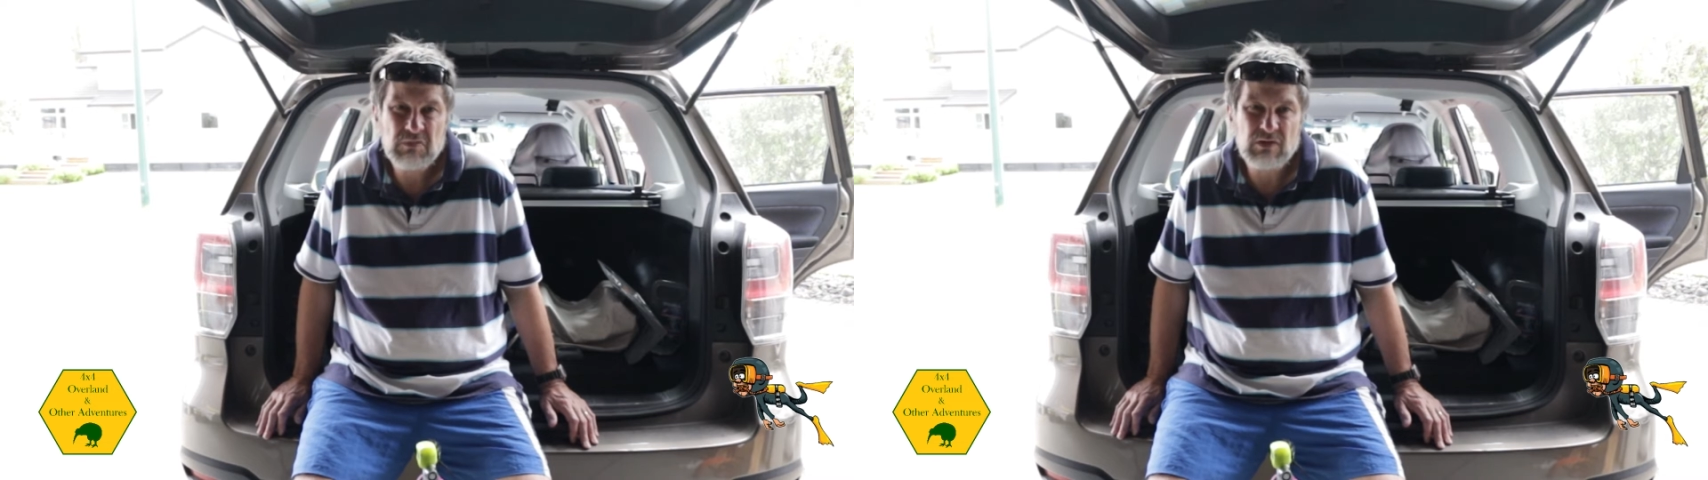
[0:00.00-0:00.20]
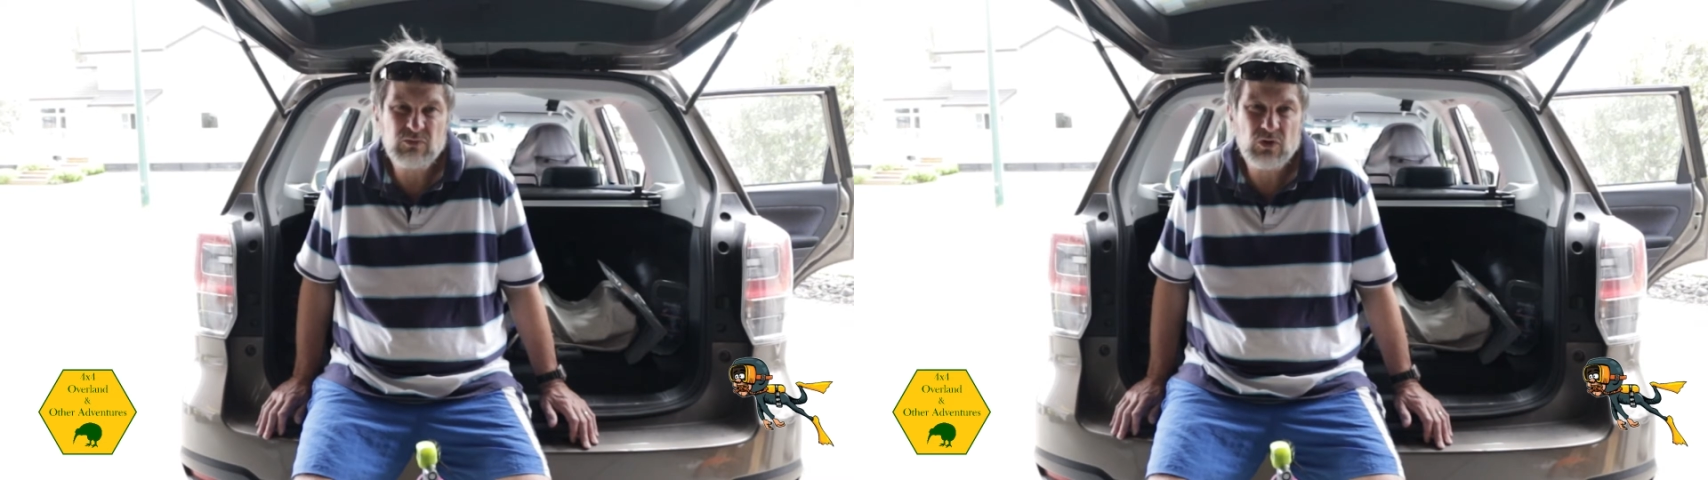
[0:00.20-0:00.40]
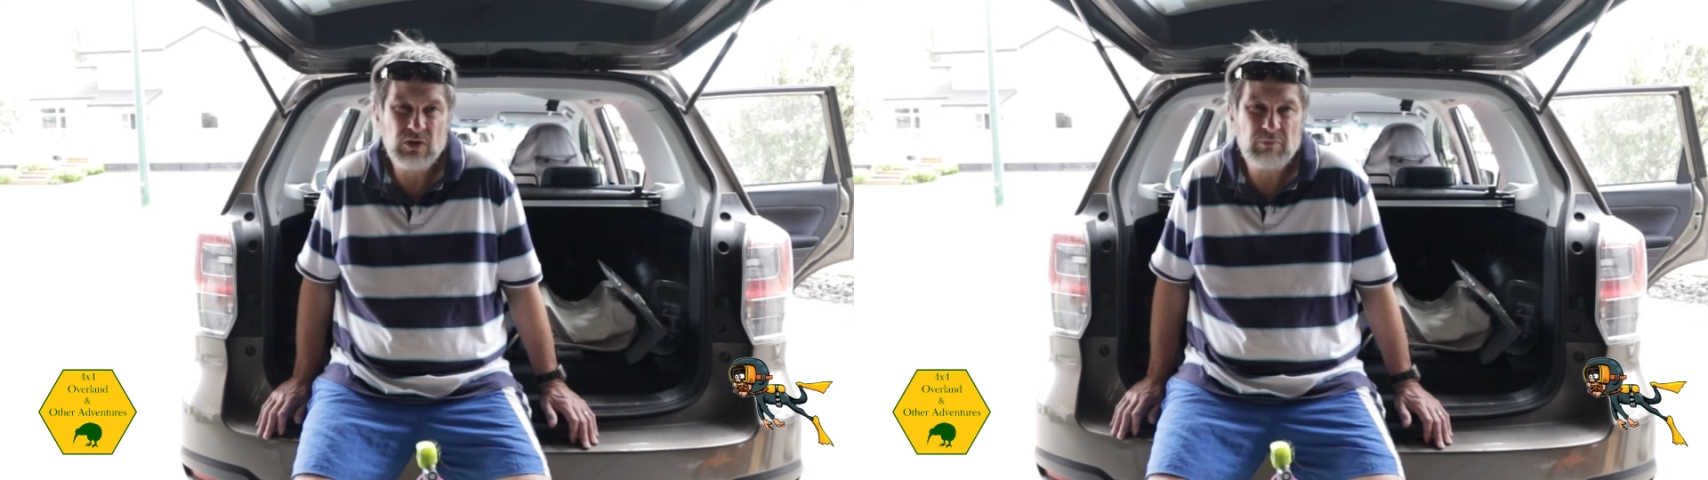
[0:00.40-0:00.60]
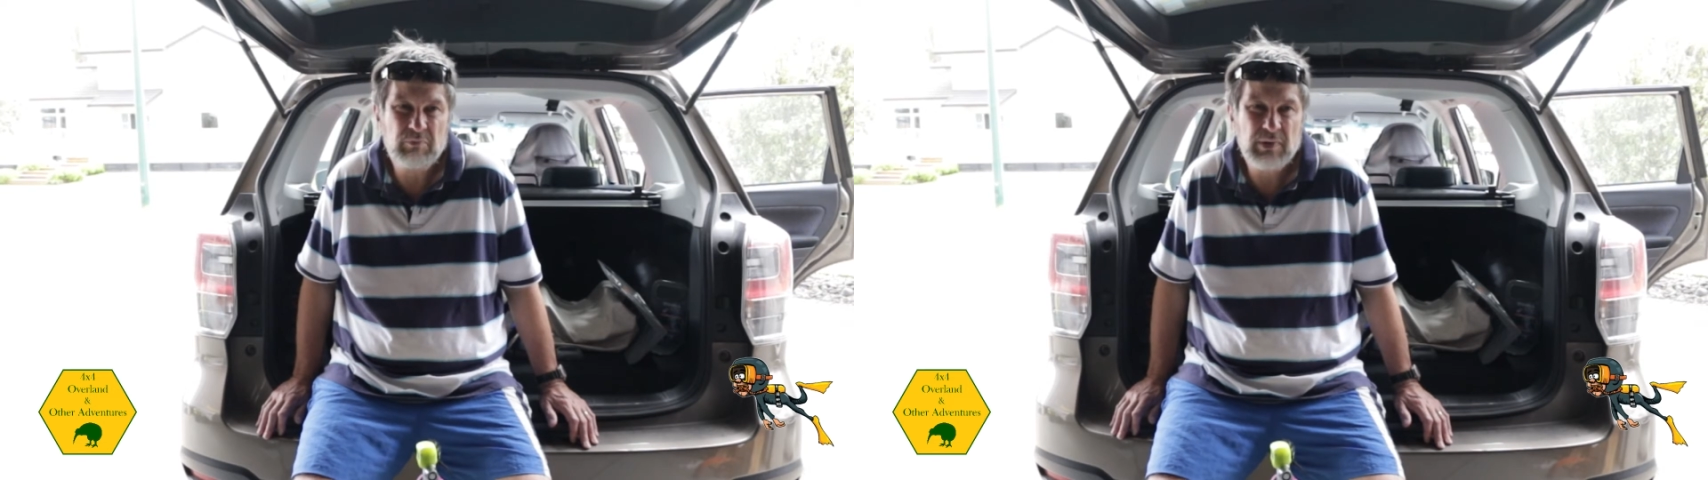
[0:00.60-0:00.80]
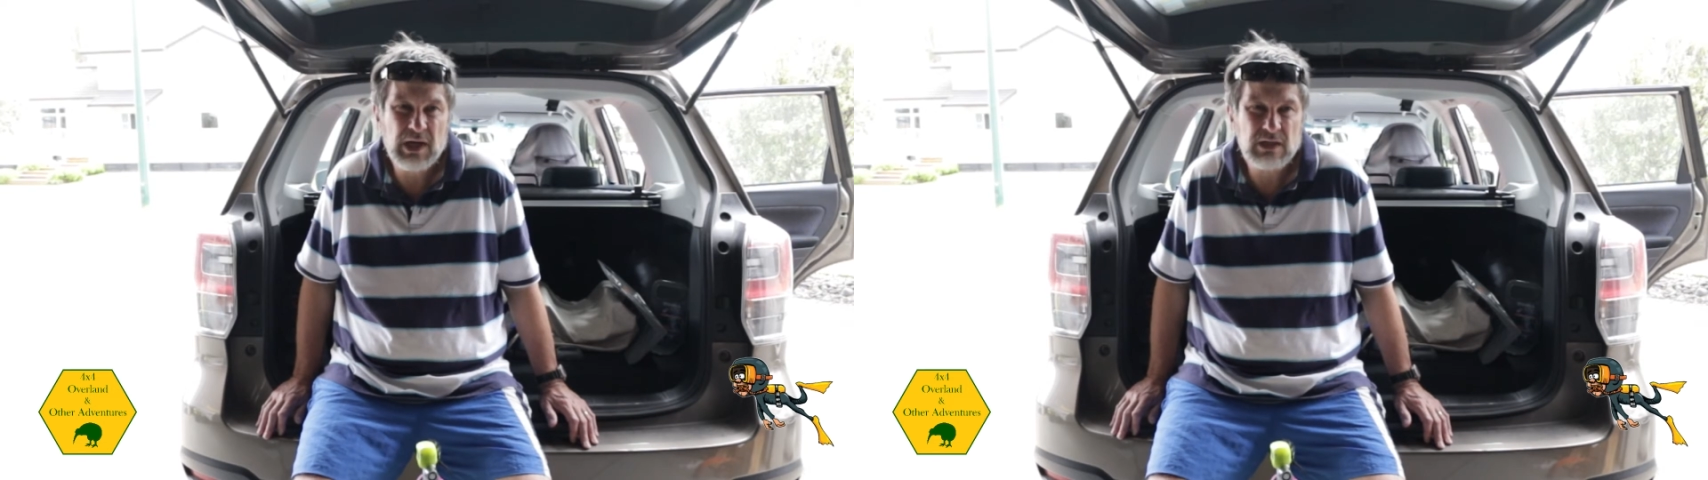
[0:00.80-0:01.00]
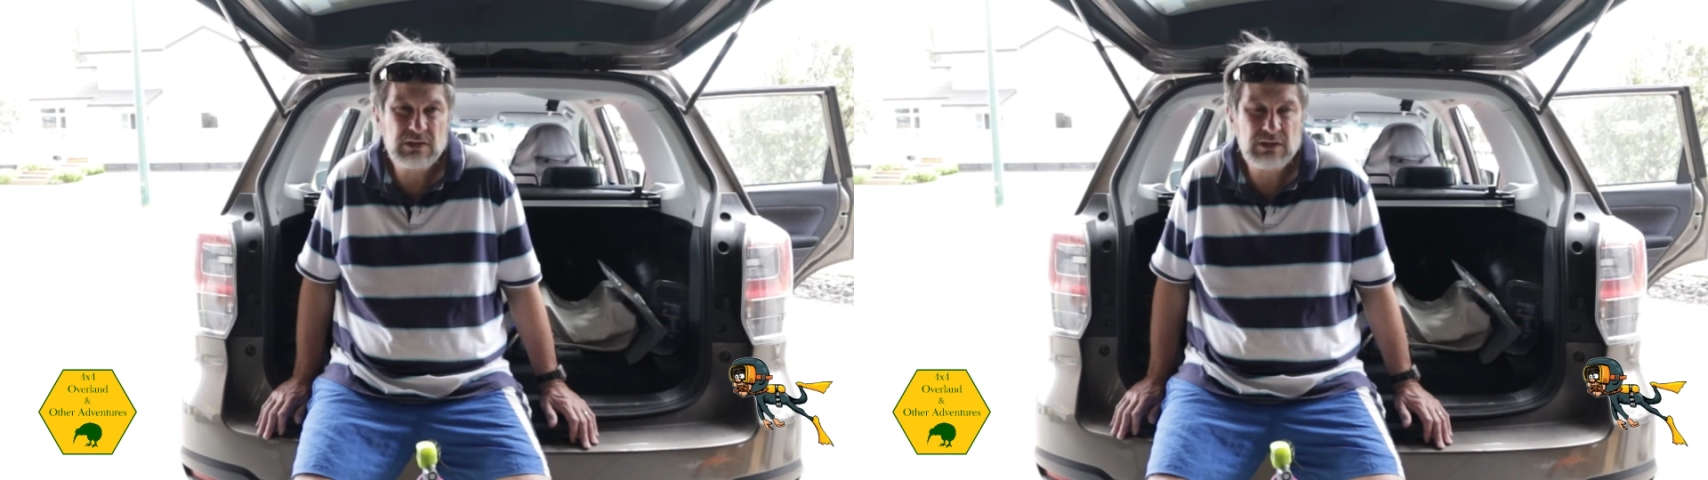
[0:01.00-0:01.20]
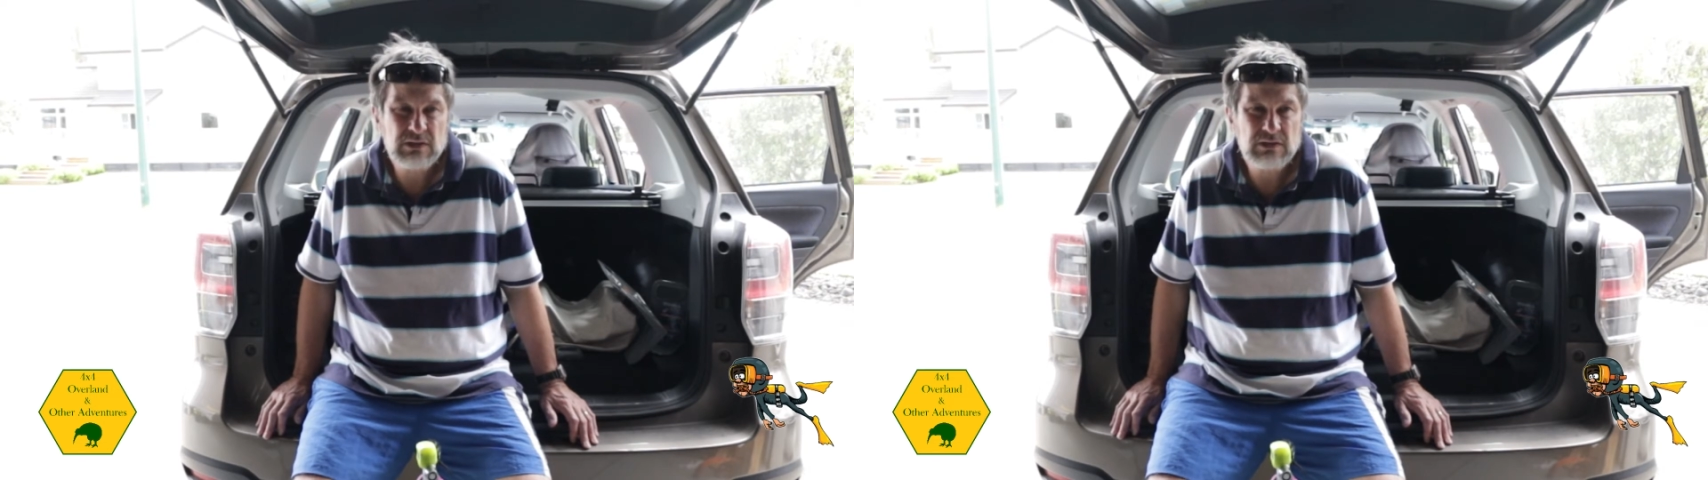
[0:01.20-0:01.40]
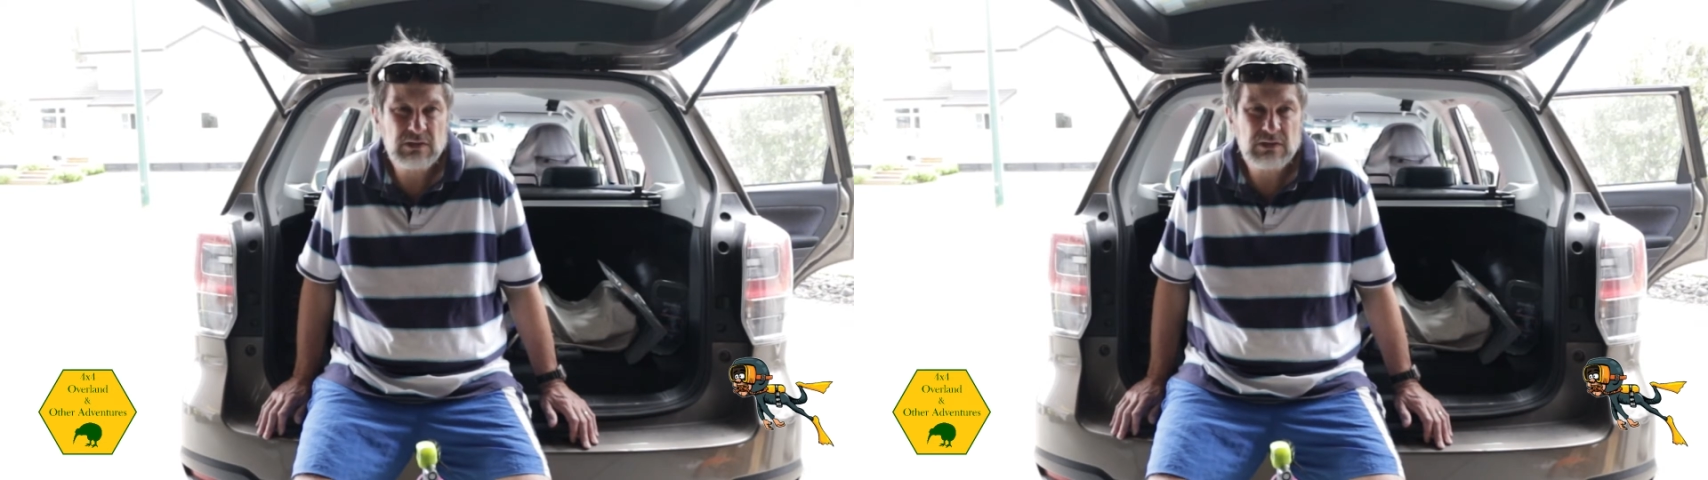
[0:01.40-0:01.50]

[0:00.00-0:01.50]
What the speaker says: I've got about